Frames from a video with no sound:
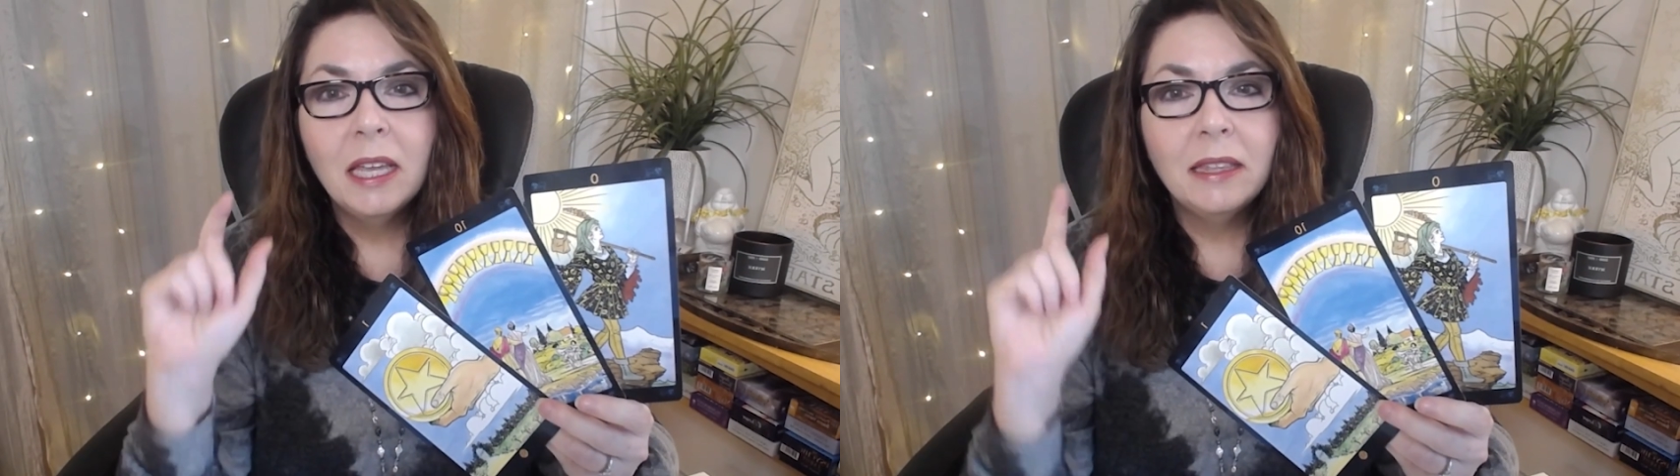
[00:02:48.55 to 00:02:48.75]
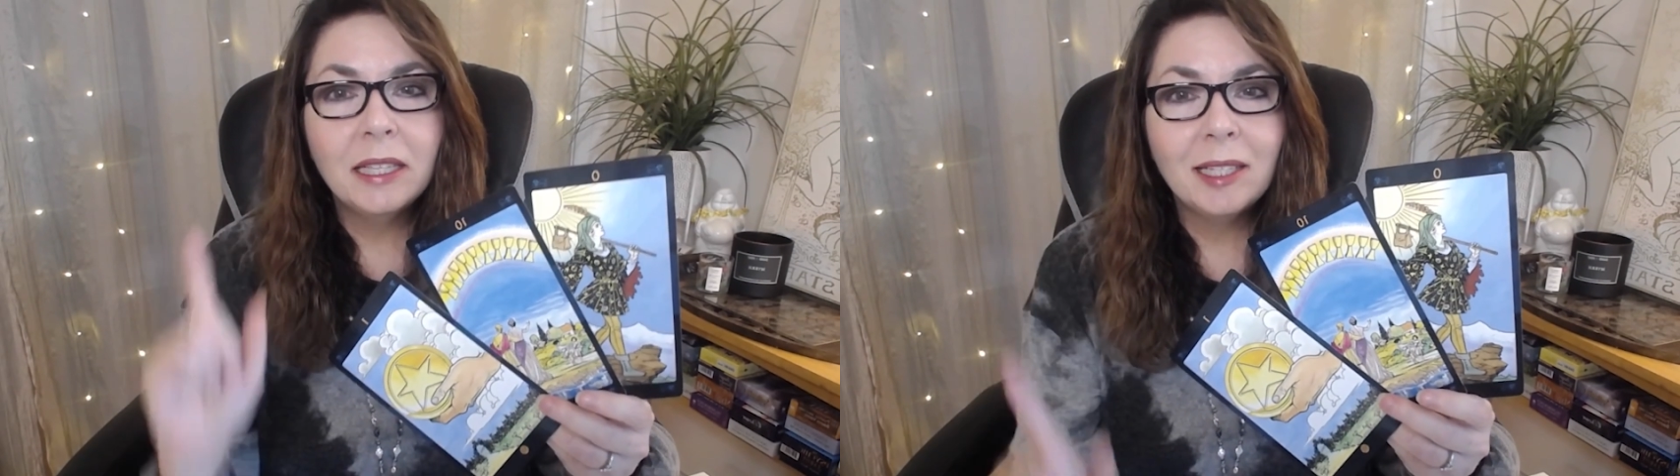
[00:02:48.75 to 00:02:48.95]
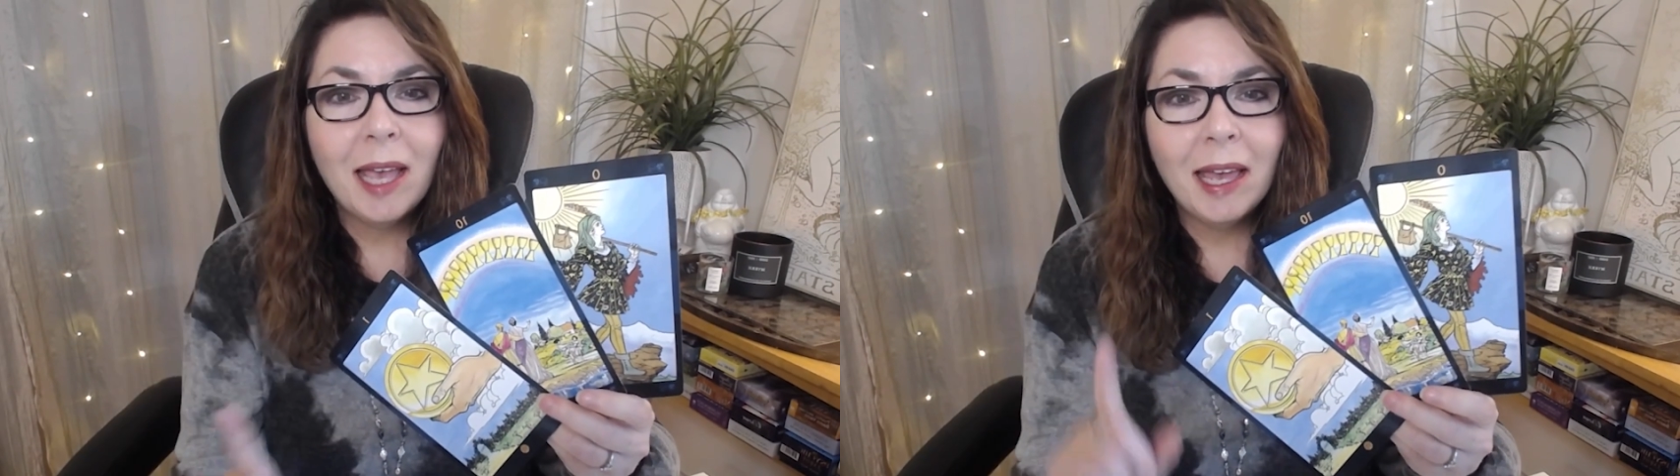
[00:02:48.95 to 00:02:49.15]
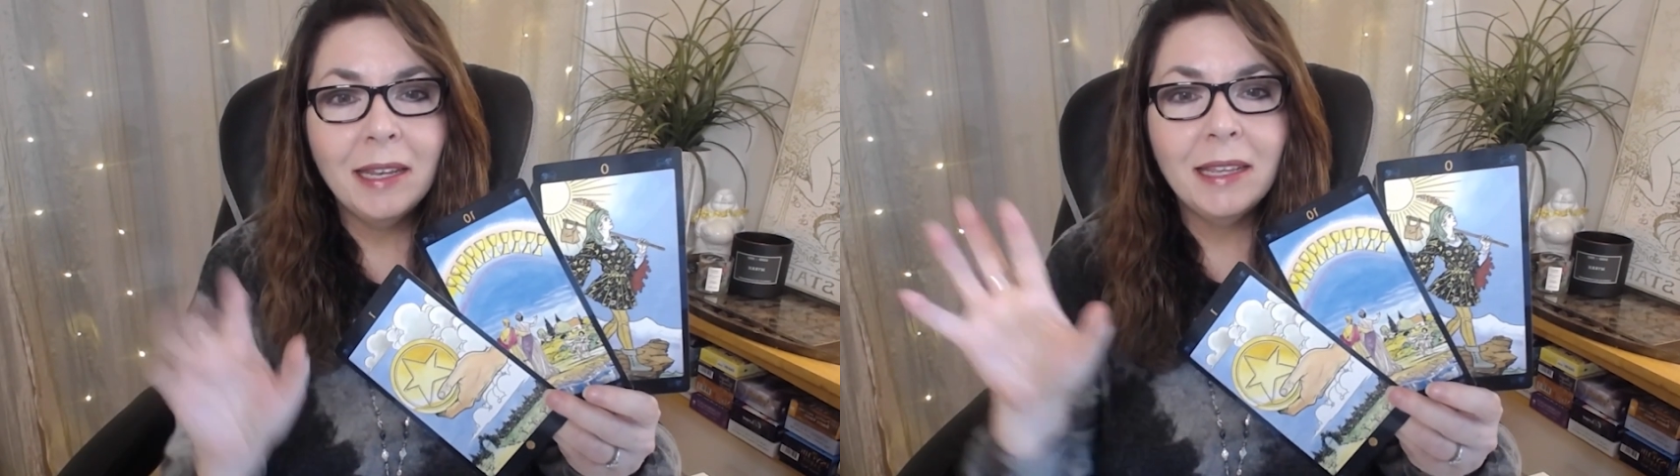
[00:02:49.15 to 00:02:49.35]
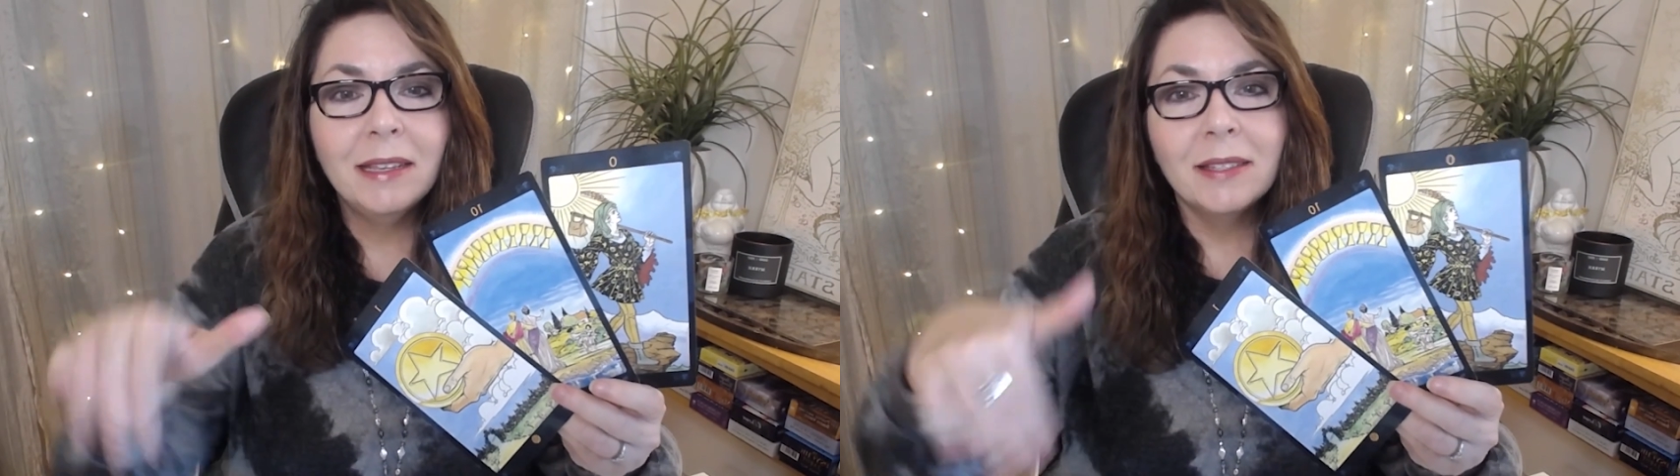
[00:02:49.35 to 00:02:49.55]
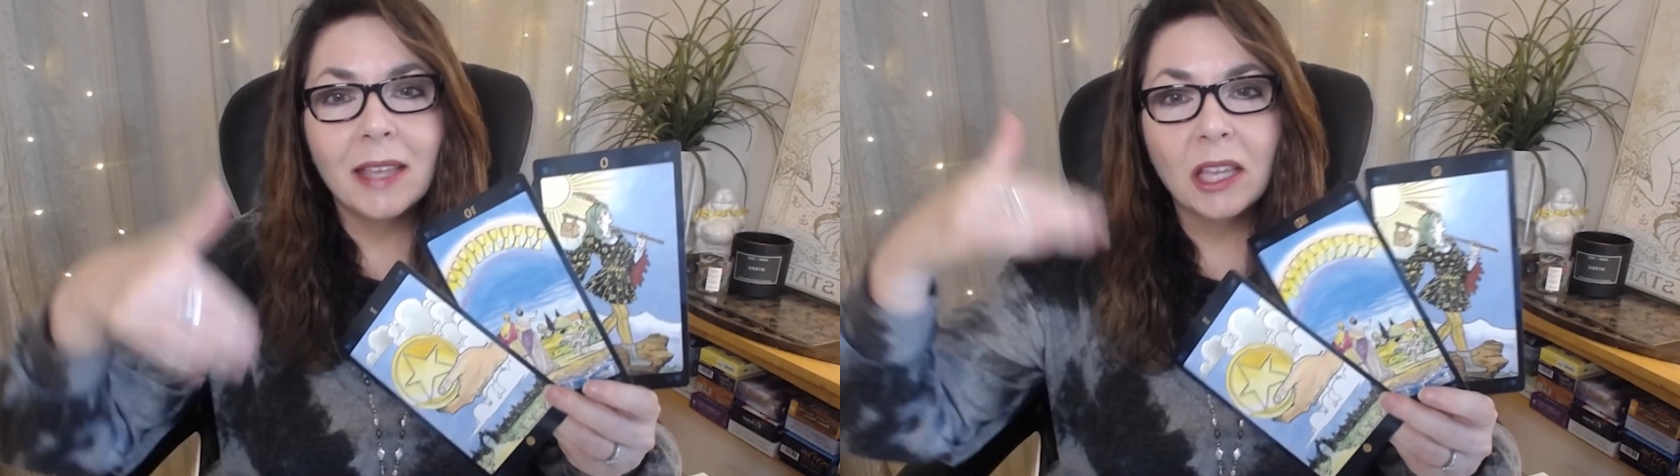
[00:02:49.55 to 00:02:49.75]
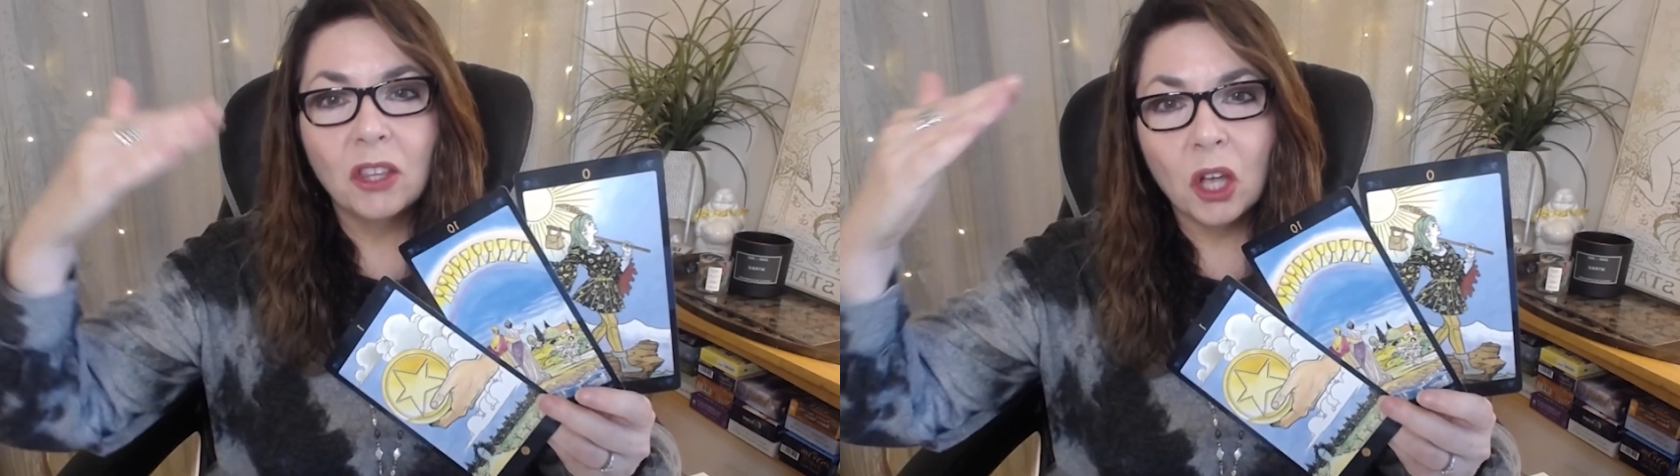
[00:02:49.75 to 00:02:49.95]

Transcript: The 10 is like the